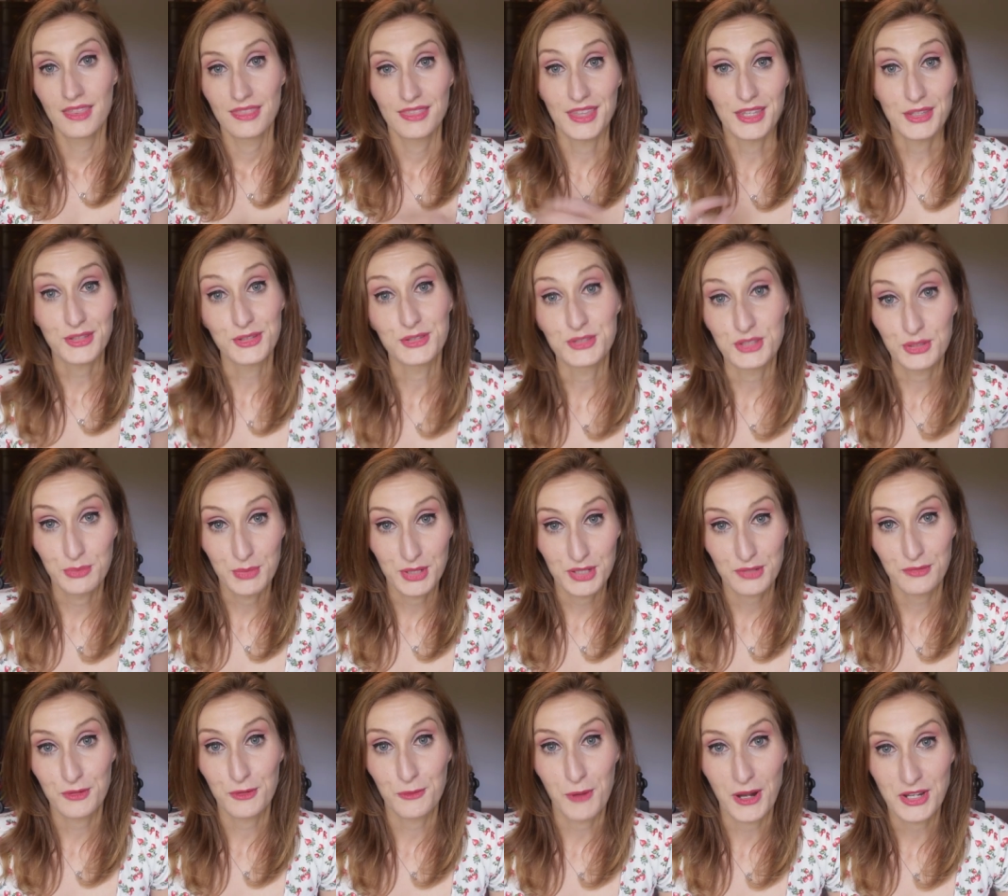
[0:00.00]
Thank you so
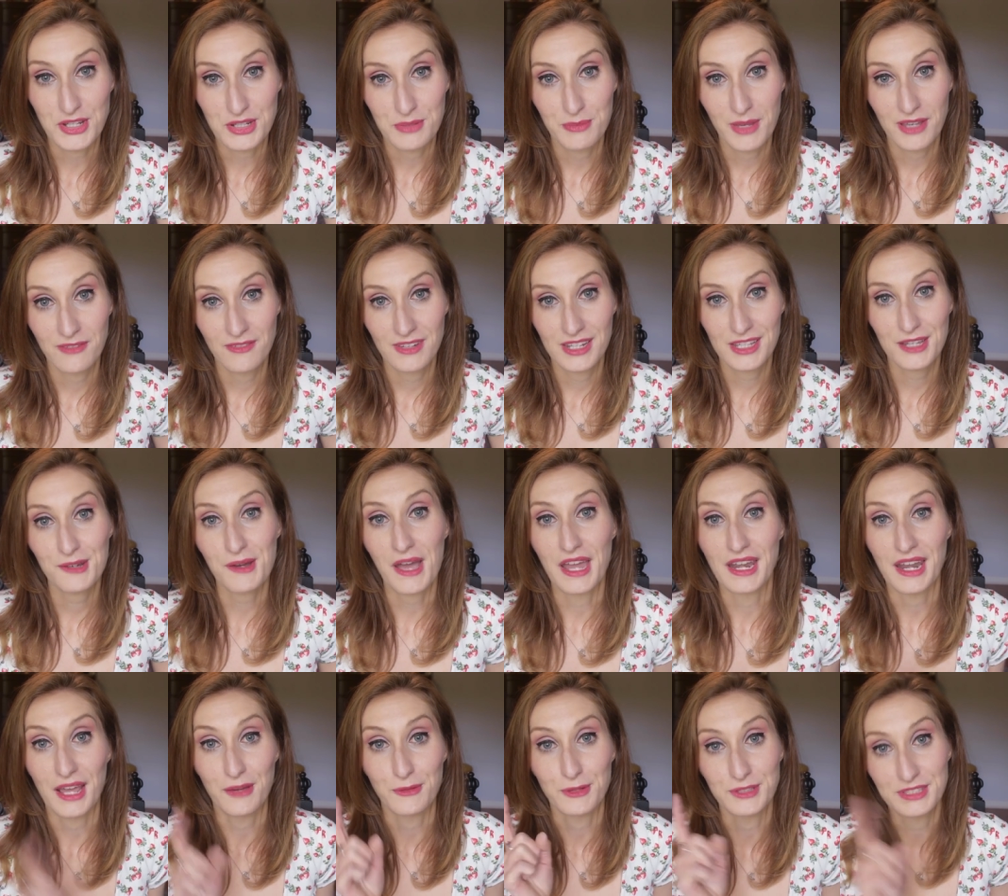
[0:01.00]
much for watching my video
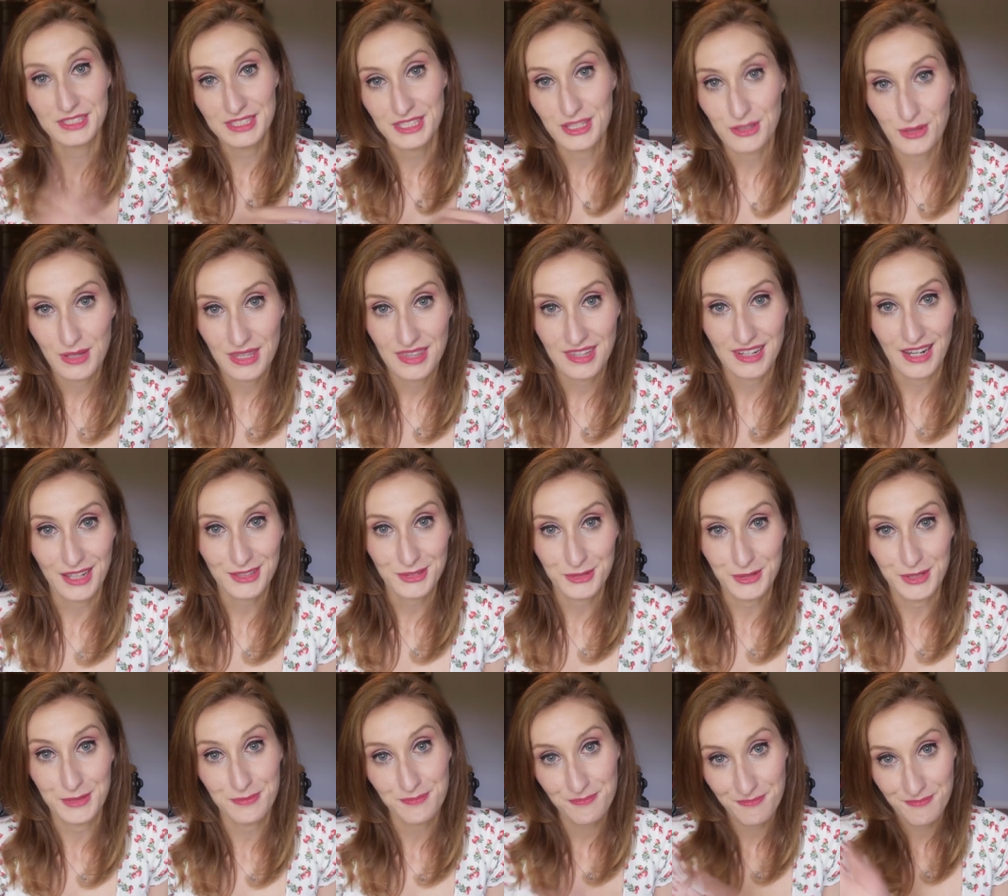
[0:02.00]
and I will see you in the next
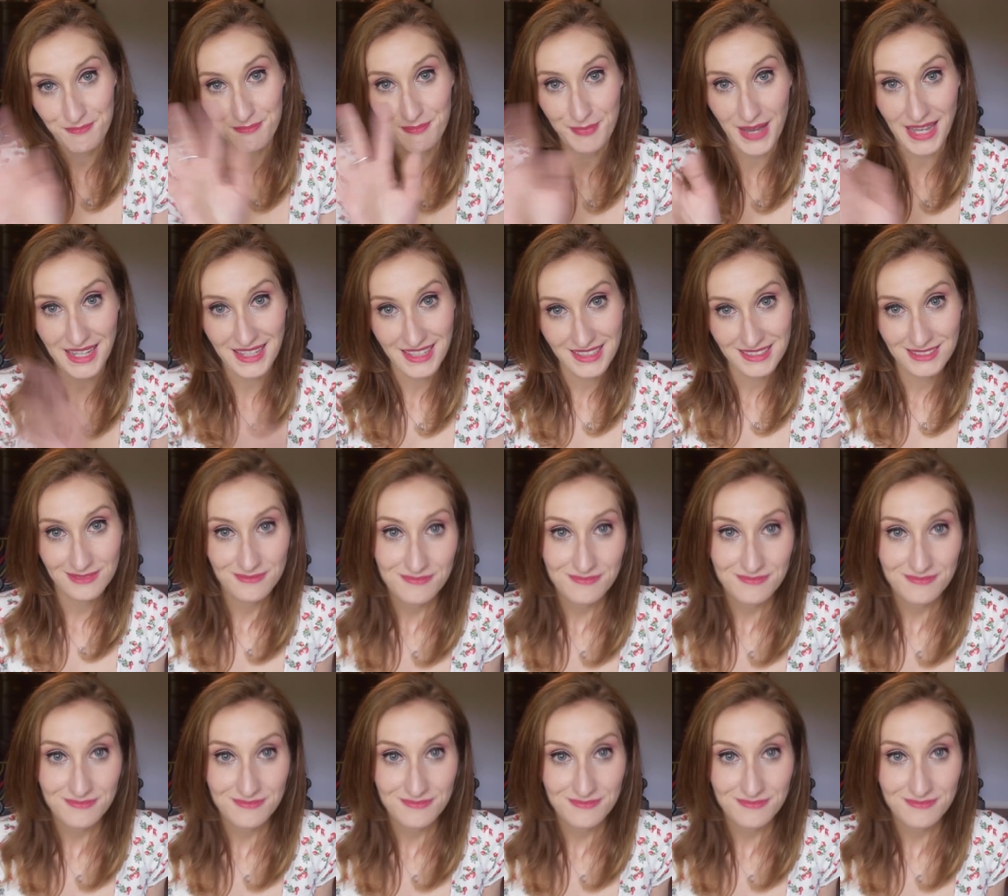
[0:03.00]
one. Bye!